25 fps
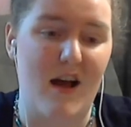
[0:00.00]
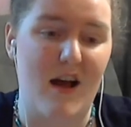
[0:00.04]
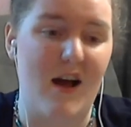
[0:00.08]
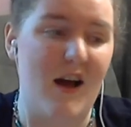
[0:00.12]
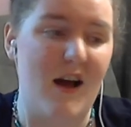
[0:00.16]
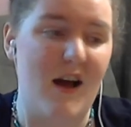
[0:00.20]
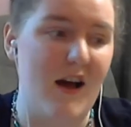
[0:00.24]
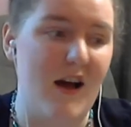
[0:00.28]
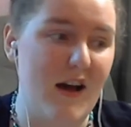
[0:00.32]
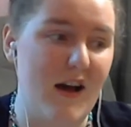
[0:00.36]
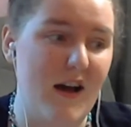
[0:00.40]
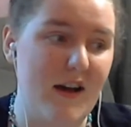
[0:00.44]

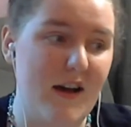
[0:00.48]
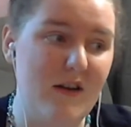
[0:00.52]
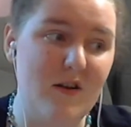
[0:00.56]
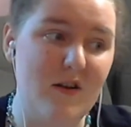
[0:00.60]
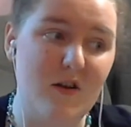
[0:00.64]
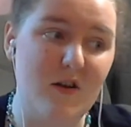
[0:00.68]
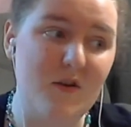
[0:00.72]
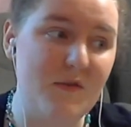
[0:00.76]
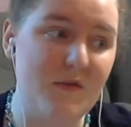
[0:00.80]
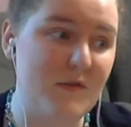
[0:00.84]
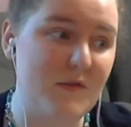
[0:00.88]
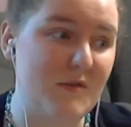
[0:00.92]
I don't know.
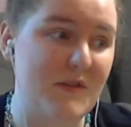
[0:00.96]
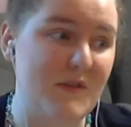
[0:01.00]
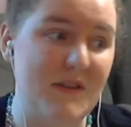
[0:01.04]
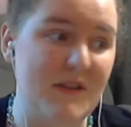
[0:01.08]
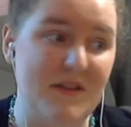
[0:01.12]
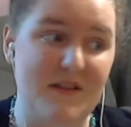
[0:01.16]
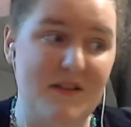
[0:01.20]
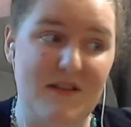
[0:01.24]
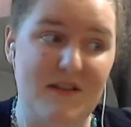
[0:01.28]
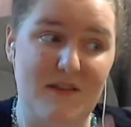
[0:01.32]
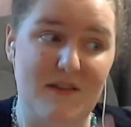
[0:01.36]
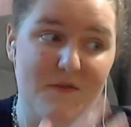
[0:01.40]
There's these
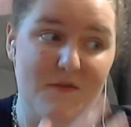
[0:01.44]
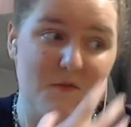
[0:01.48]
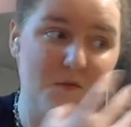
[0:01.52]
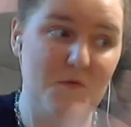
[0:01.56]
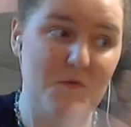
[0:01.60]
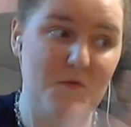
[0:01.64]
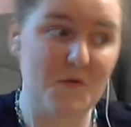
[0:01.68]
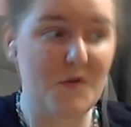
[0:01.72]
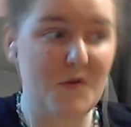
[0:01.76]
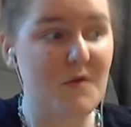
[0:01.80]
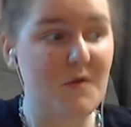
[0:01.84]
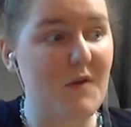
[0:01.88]
even
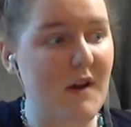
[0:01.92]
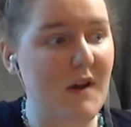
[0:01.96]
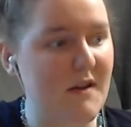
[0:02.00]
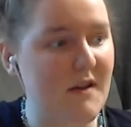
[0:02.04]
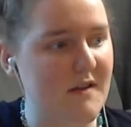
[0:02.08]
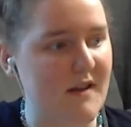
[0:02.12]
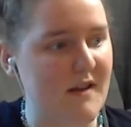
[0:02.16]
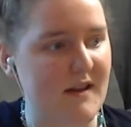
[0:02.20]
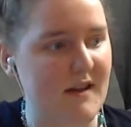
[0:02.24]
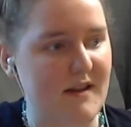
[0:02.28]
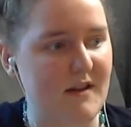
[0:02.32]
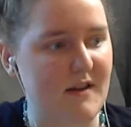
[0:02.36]
further
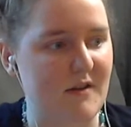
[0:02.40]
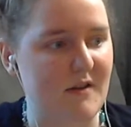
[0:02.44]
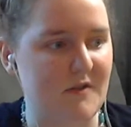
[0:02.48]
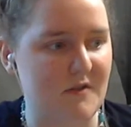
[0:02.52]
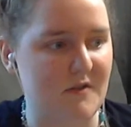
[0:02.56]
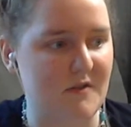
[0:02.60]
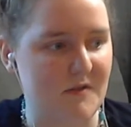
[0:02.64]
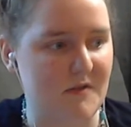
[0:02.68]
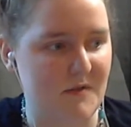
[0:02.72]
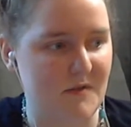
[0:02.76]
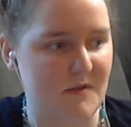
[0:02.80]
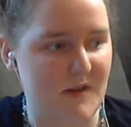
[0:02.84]
outside characters
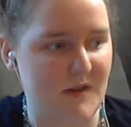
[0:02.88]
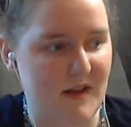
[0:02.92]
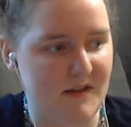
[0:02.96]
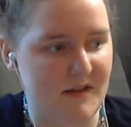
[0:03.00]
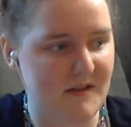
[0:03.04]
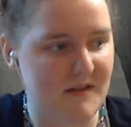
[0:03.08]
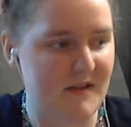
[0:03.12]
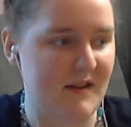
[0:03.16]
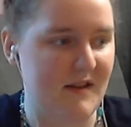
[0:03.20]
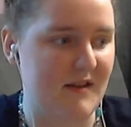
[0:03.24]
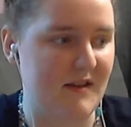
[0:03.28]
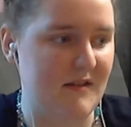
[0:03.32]
who get
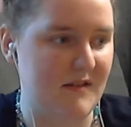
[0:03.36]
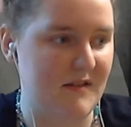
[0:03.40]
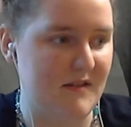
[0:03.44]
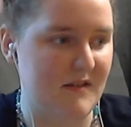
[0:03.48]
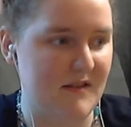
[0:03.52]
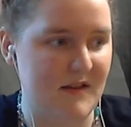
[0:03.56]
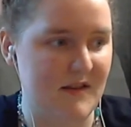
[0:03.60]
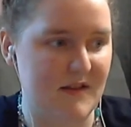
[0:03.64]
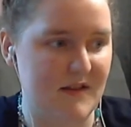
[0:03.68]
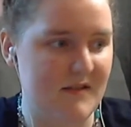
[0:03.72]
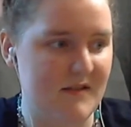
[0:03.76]
scenes that